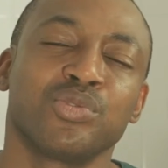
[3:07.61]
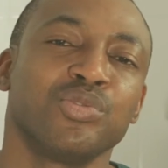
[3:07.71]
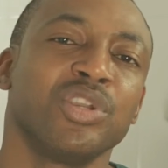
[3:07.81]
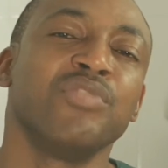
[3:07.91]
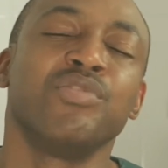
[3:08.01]

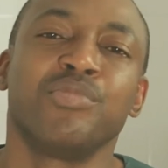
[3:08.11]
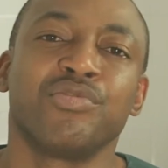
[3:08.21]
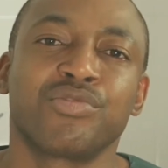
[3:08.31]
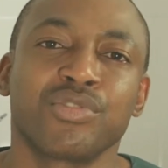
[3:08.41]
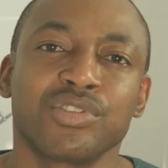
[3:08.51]
could even be
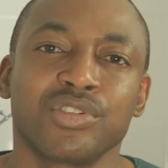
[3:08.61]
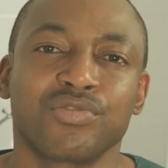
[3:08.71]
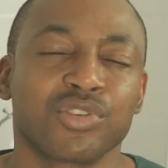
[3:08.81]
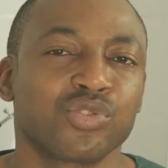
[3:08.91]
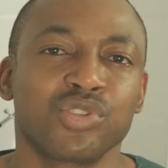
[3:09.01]
frozen
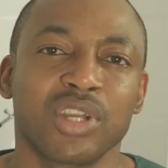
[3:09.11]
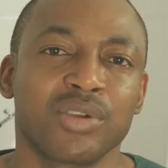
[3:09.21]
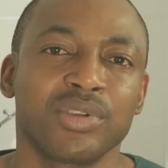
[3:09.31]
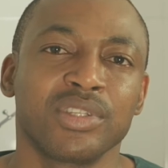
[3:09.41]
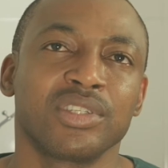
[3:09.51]
for social
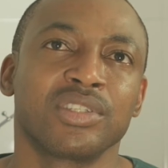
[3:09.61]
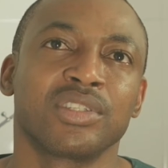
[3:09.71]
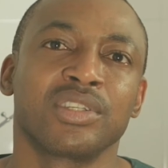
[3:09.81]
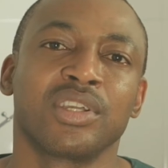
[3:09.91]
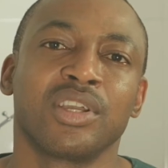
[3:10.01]
reasons,